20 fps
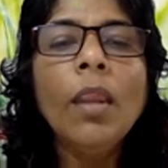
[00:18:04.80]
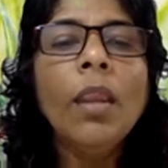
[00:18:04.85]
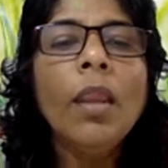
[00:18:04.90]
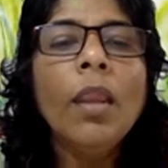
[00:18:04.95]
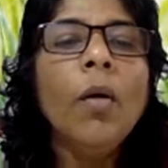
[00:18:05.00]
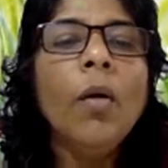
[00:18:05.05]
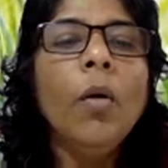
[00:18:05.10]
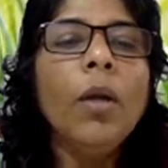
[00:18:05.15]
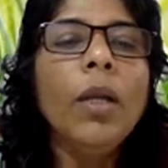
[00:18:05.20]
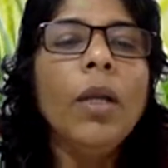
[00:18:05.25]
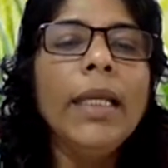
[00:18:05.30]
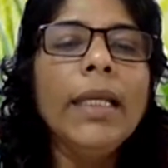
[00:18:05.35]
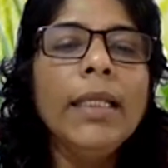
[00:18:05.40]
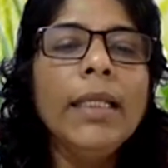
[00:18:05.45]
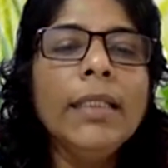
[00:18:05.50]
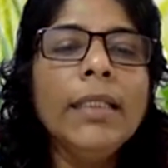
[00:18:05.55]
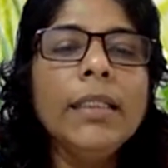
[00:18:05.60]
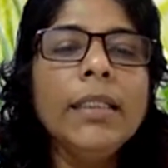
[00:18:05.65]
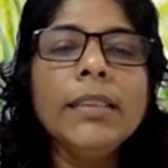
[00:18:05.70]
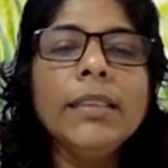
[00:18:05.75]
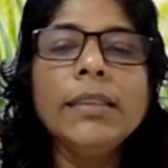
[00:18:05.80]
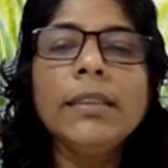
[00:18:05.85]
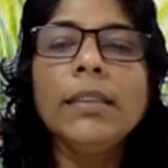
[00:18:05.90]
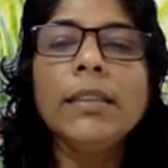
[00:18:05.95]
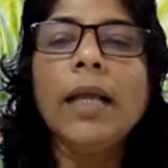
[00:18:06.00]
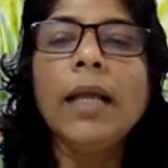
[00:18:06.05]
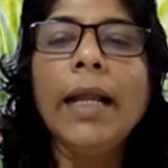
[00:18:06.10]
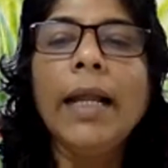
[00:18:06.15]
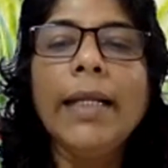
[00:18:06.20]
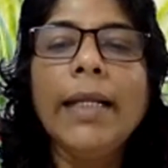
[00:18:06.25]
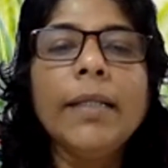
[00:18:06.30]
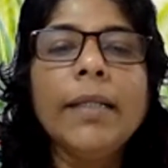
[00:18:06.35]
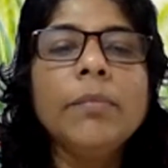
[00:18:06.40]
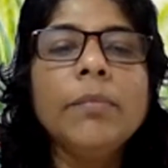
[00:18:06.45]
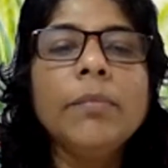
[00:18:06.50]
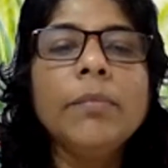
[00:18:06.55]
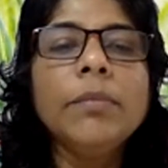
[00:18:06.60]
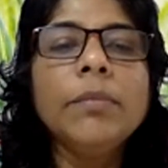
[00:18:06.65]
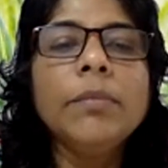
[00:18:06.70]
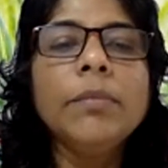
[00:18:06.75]
Okay, in these
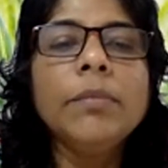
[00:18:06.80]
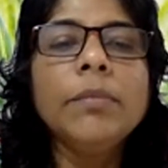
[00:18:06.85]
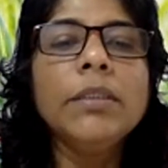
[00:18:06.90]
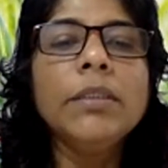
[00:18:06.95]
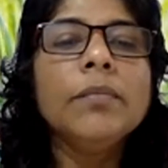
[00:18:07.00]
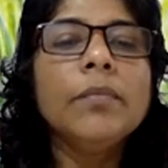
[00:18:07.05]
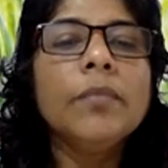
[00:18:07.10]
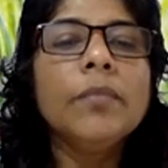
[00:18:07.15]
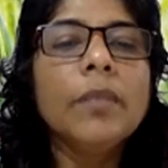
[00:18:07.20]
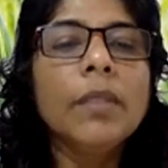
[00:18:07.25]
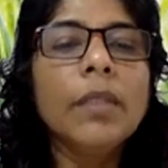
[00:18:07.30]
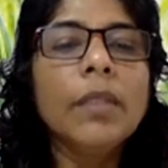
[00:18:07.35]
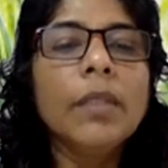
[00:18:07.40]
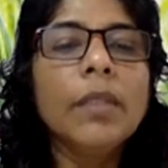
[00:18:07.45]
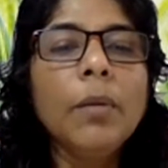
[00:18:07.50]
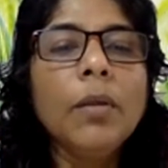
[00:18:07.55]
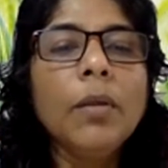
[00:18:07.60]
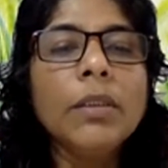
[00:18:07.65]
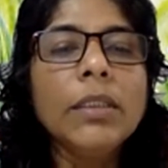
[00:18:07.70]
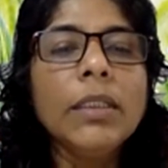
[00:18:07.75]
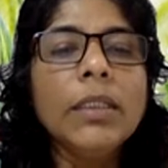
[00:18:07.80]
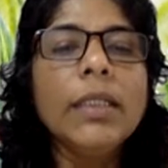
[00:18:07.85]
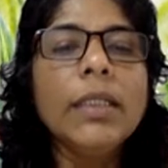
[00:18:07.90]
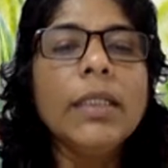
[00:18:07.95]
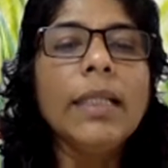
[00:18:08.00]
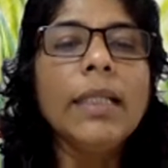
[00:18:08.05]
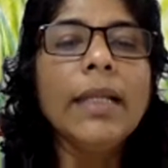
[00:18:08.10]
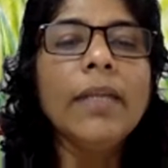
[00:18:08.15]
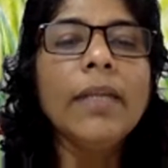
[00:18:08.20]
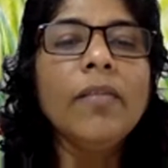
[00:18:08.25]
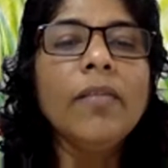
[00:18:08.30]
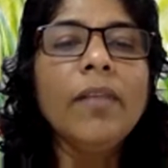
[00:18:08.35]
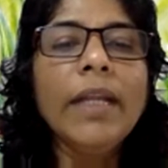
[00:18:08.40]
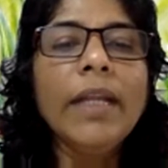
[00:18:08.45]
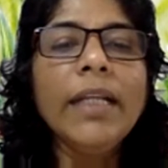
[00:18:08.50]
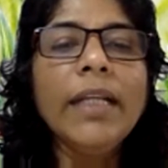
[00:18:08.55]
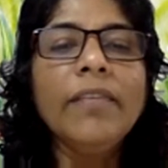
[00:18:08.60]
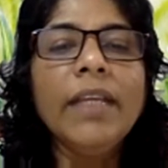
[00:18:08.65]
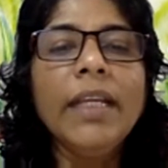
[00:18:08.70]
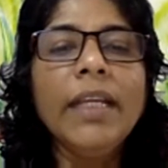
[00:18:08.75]
items, the person can quite
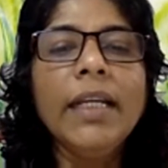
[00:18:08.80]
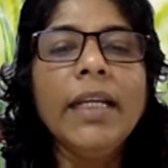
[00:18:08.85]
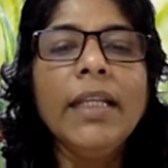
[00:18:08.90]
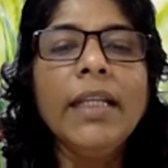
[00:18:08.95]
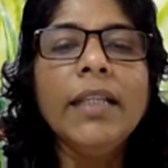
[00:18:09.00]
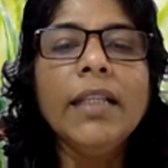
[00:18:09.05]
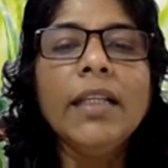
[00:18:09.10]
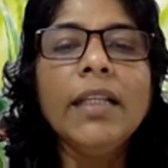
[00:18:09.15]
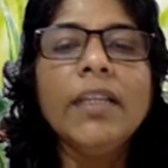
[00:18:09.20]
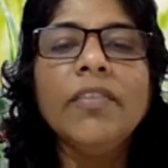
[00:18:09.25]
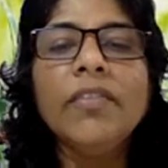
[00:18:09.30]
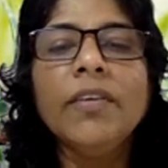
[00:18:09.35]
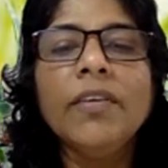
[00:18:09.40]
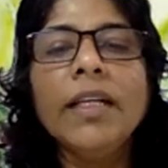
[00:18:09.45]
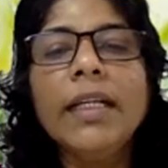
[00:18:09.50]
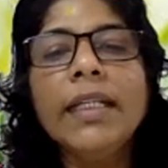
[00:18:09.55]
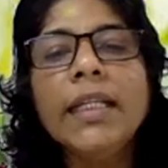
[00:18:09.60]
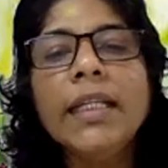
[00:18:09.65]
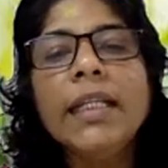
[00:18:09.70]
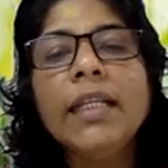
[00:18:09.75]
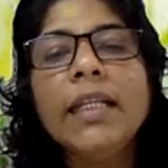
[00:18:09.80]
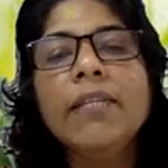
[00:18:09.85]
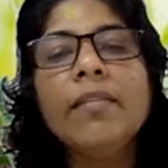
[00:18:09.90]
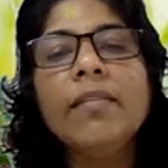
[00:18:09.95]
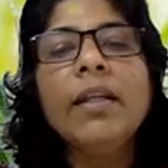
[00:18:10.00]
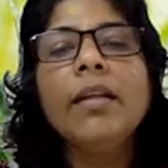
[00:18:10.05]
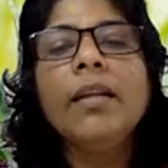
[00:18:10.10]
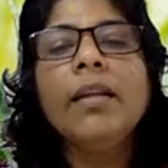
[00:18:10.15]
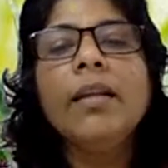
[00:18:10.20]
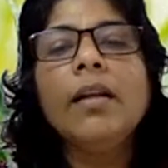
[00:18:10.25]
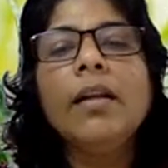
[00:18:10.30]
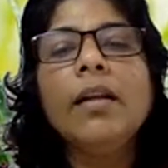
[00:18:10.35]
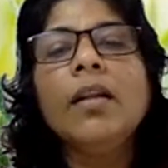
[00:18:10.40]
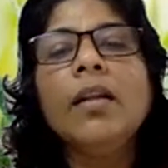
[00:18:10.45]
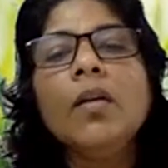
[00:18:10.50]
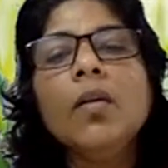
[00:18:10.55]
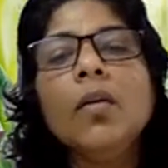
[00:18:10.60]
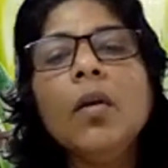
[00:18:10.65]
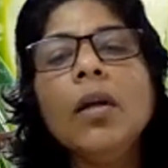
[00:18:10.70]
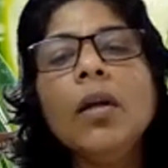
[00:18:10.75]
varied in the difficulty level and are
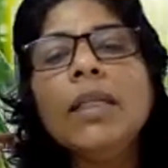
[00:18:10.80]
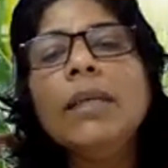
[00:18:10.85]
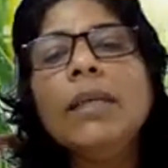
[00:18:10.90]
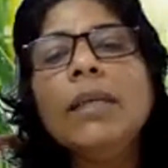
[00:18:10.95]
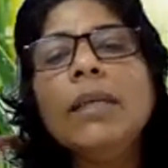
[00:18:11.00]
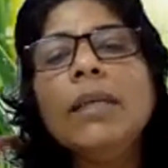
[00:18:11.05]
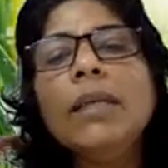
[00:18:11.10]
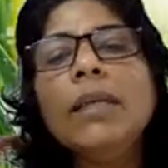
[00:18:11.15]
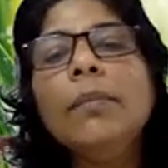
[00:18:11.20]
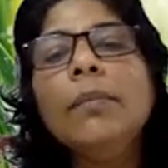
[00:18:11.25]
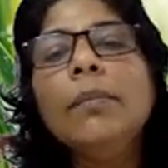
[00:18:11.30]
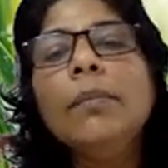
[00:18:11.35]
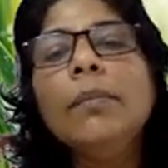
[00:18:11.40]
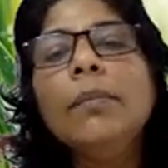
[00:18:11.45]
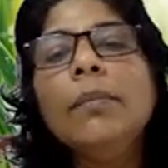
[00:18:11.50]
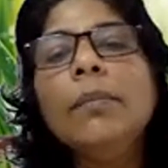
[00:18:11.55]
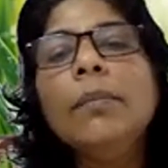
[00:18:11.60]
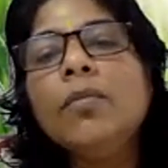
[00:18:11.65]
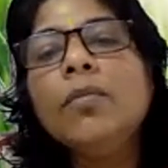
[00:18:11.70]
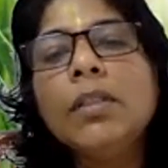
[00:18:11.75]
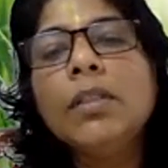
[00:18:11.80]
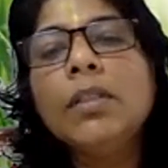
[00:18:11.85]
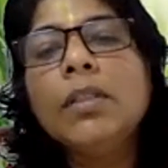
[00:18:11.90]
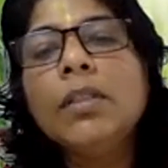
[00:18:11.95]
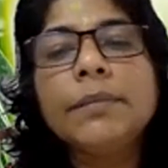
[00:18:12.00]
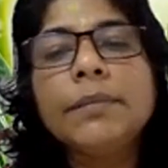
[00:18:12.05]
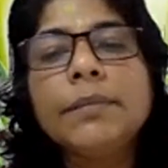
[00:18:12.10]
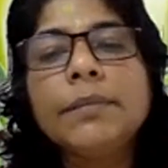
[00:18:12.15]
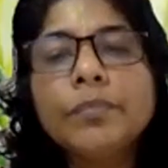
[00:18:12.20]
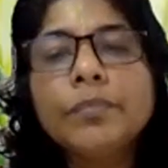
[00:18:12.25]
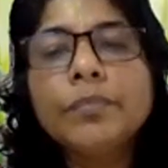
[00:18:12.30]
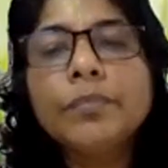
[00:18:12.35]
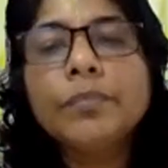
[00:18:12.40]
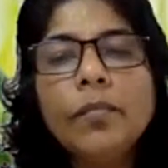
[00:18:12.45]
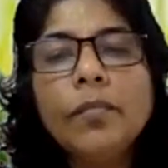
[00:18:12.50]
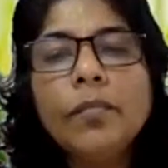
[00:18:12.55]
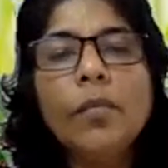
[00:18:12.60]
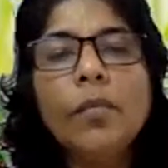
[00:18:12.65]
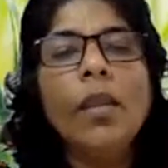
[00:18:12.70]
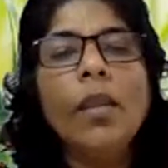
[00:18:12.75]
not limited to birds.
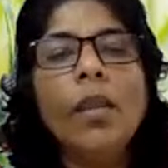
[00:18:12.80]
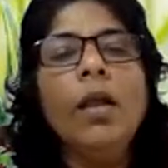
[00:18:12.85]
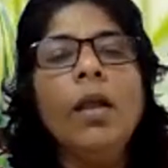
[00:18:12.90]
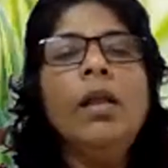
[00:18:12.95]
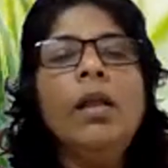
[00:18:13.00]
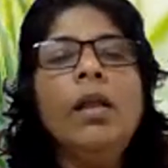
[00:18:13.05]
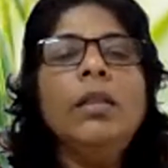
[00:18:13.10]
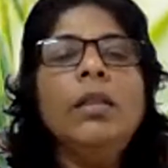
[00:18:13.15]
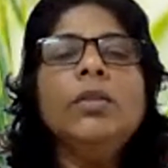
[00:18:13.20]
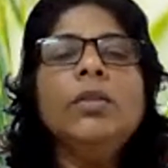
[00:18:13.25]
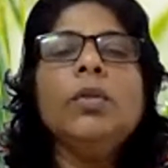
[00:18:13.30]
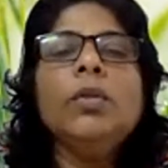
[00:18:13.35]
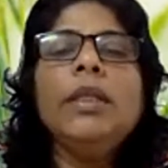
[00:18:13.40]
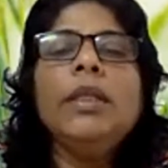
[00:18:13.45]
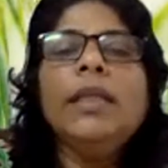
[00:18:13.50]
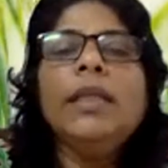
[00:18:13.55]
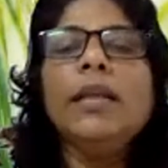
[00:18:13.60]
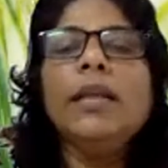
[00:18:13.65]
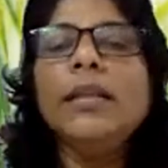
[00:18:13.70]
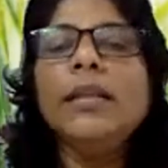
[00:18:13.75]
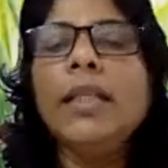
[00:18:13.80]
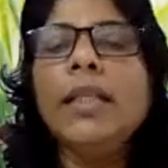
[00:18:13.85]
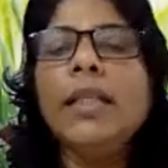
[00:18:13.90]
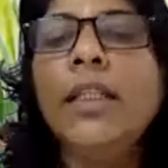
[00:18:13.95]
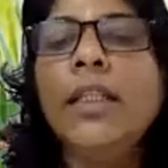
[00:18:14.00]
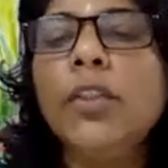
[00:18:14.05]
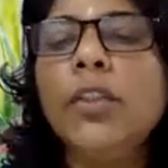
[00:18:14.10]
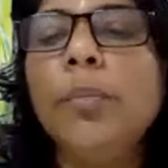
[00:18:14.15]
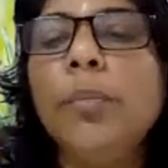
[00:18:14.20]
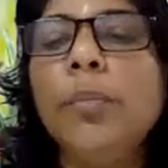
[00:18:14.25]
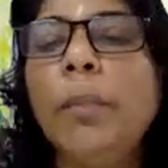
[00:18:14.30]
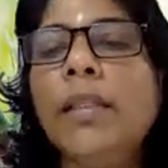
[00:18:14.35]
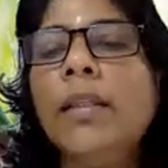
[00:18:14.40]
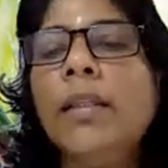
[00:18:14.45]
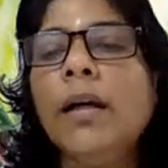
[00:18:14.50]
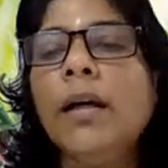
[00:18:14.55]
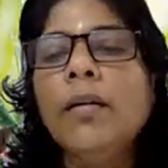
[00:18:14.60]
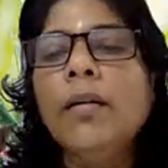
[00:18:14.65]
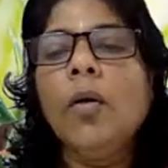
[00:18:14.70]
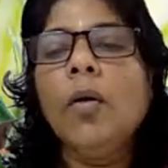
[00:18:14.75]
So here they need to pick
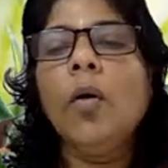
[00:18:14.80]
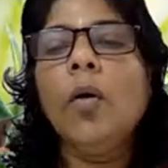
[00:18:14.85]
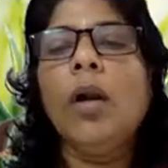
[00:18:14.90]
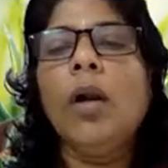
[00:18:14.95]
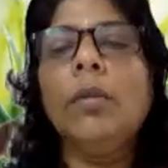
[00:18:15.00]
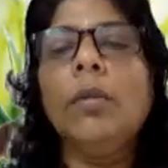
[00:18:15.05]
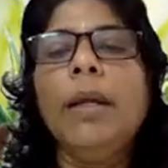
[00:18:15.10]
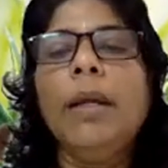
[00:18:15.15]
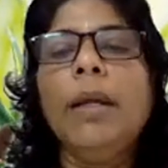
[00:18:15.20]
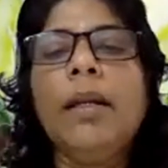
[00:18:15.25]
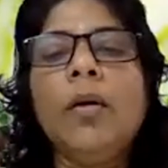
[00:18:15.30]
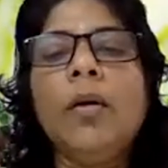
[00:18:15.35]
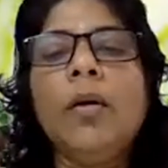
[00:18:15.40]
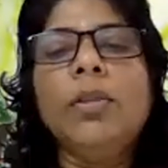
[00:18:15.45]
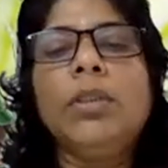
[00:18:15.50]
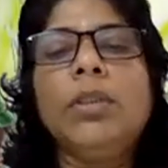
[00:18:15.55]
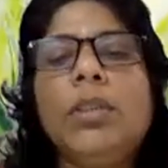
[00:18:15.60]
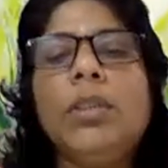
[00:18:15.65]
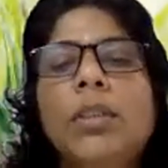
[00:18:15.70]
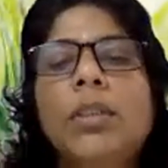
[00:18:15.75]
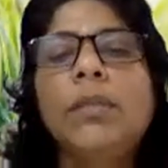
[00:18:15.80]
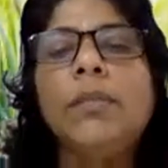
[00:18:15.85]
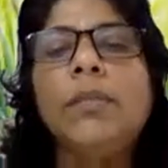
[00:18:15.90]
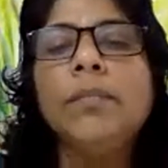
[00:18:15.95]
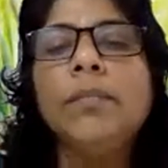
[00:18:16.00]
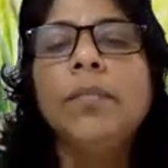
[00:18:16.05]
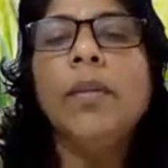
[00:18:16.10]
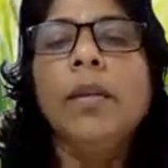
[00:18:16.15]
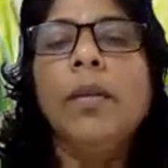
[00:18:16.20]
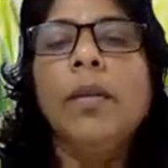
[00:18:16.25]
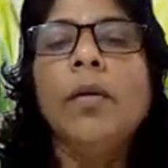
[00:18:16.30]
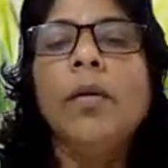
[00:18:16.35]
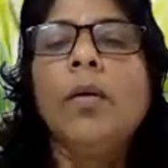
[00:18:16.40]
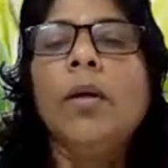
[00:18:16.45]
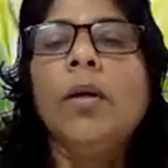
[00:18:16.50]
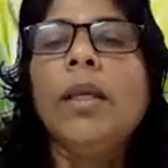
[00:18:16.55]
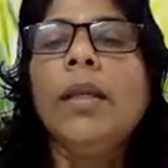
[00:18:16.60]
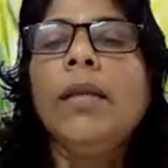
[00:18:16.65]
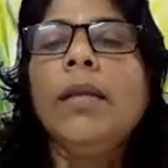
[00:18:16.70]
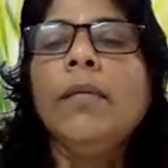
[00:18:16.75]
the odd man out.
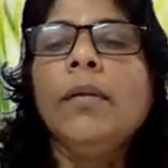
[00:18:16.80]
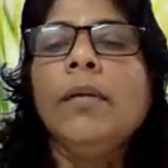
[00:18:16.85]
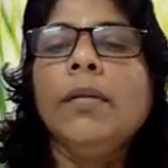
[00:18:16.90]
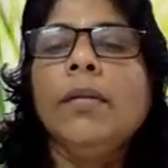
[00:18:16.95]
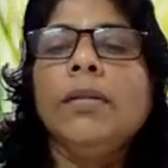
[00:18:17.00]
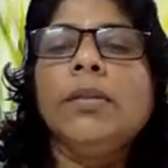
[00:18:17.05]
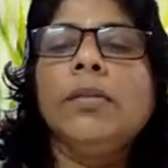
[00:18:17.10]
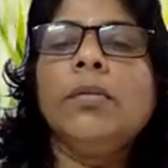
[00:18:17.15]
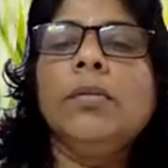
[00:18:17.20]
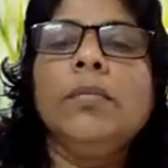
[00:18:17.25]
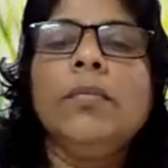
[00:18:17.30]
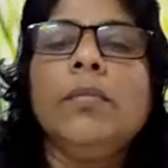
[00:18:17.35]
Okay, so